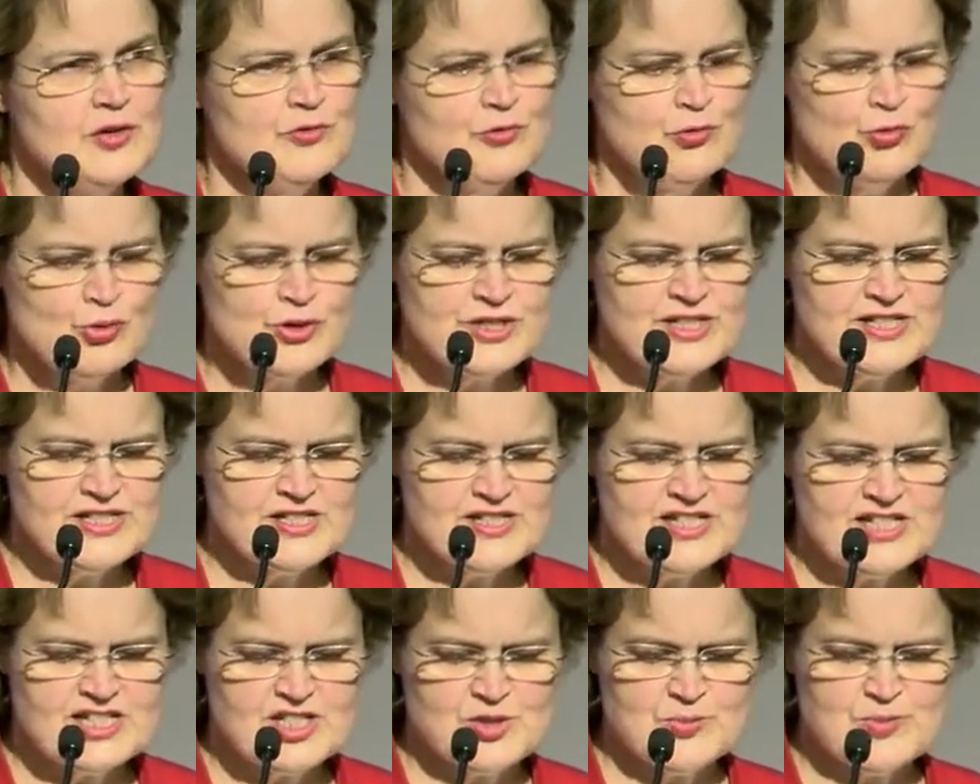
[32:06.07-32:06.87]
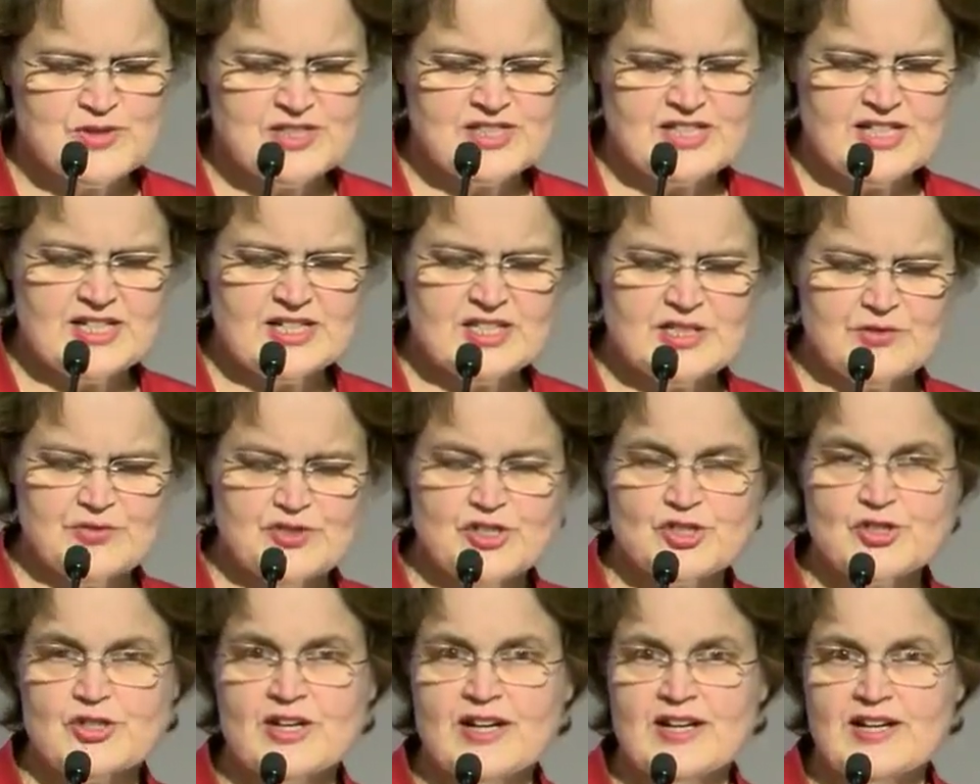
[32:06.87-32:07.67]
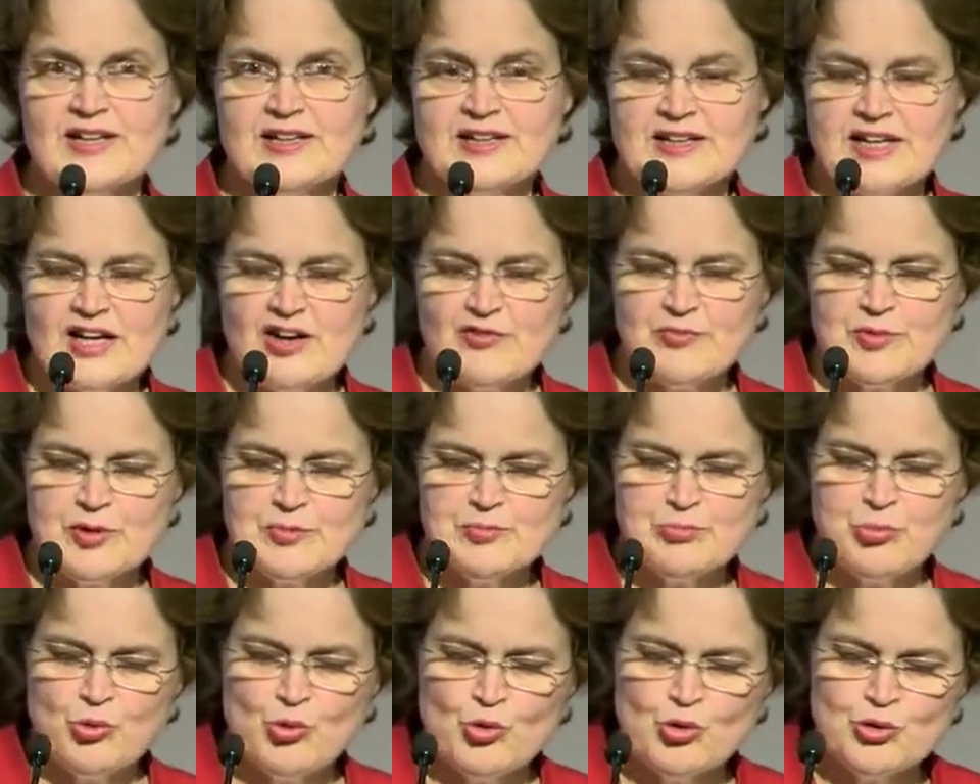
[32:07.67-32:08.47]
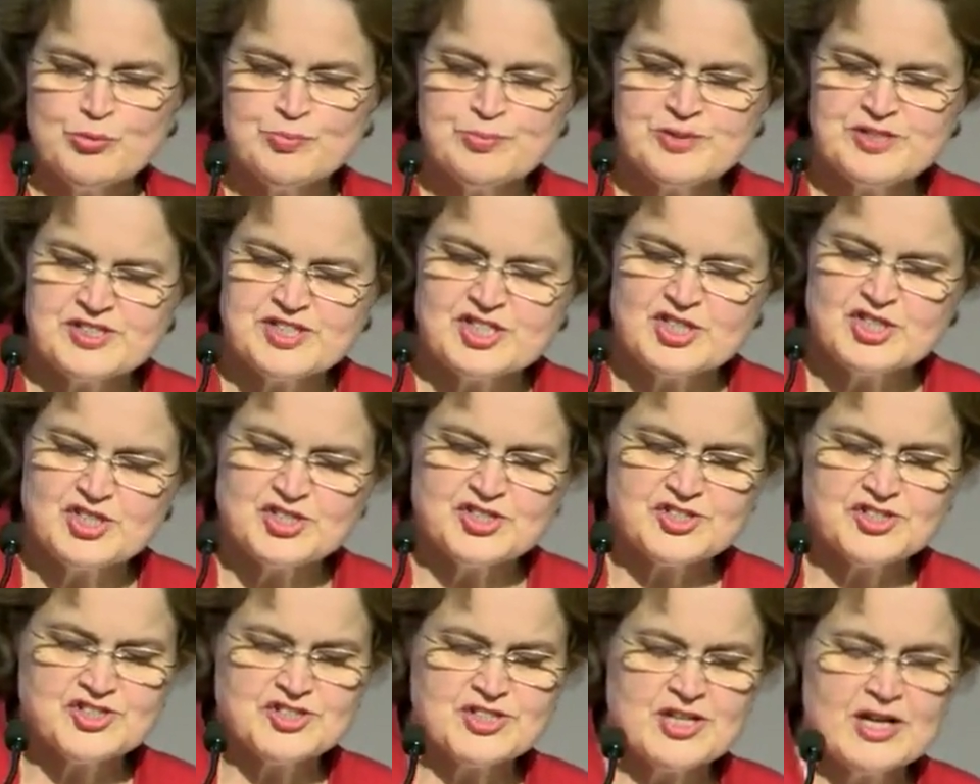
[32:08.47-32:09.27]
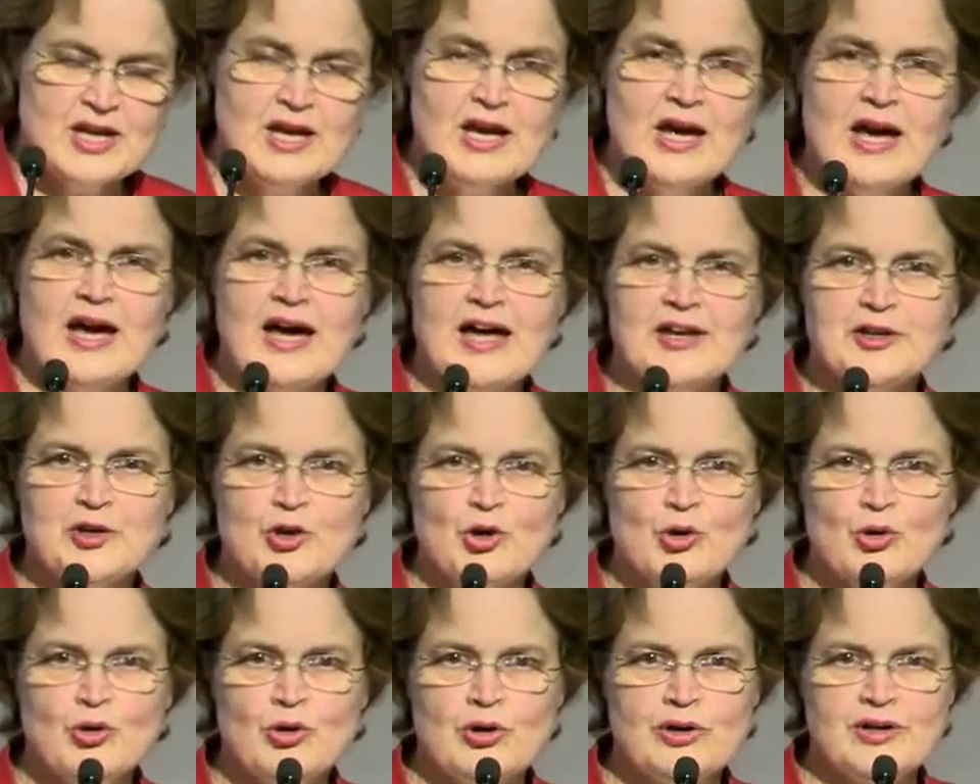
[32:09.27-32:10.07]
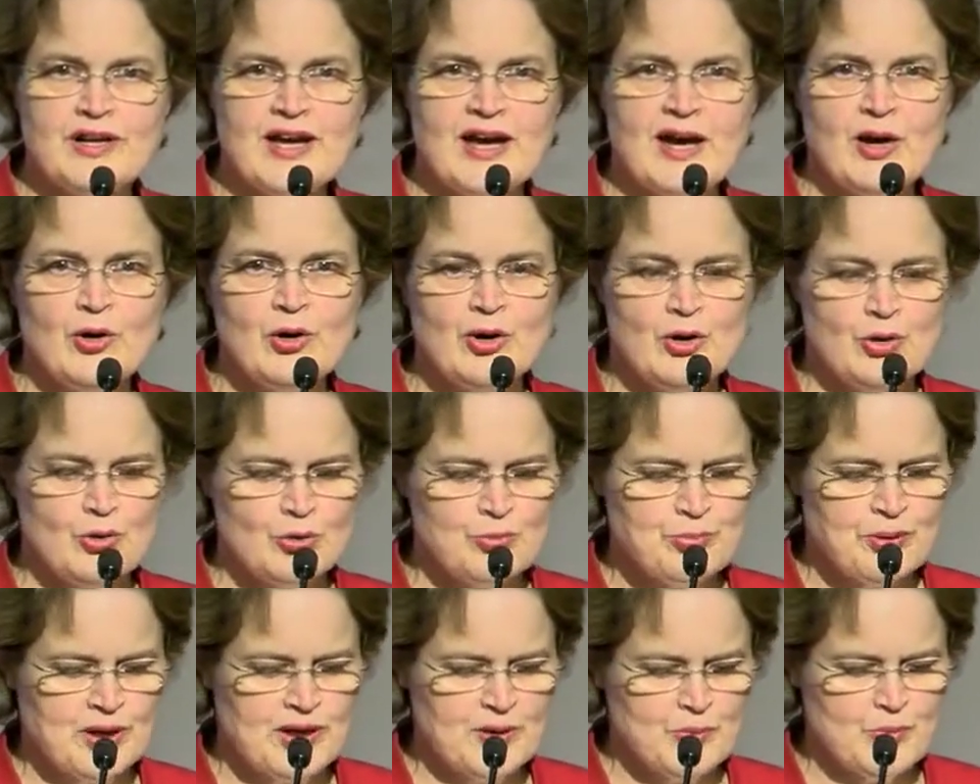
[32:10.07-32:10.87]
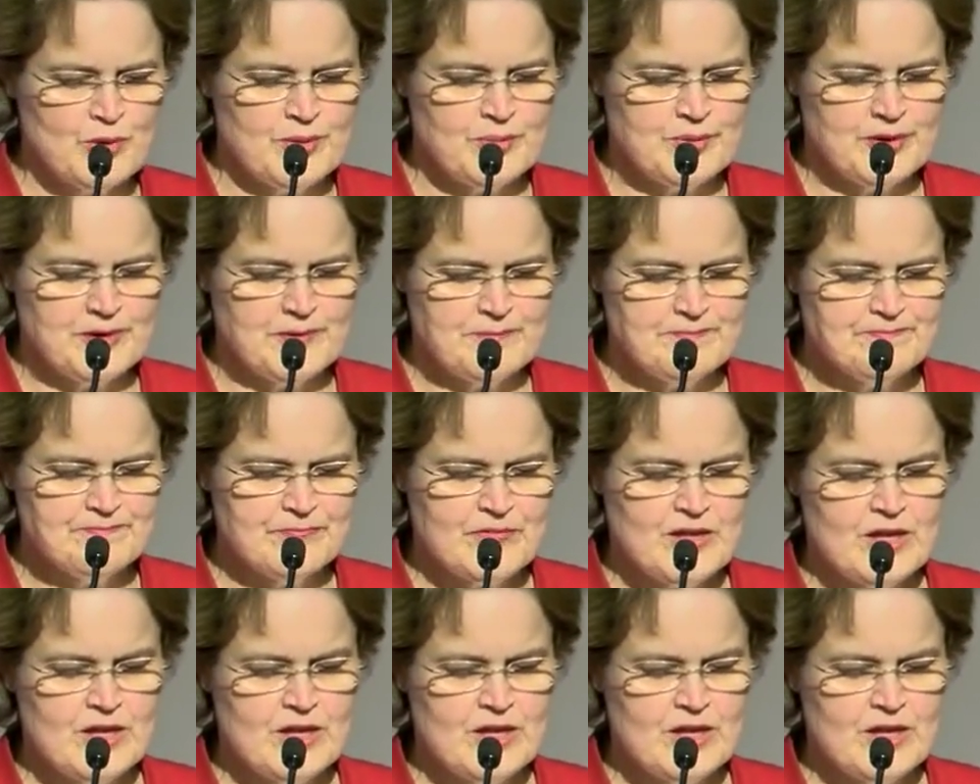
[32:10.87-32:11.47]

46% of Australian government board positions are now held by women.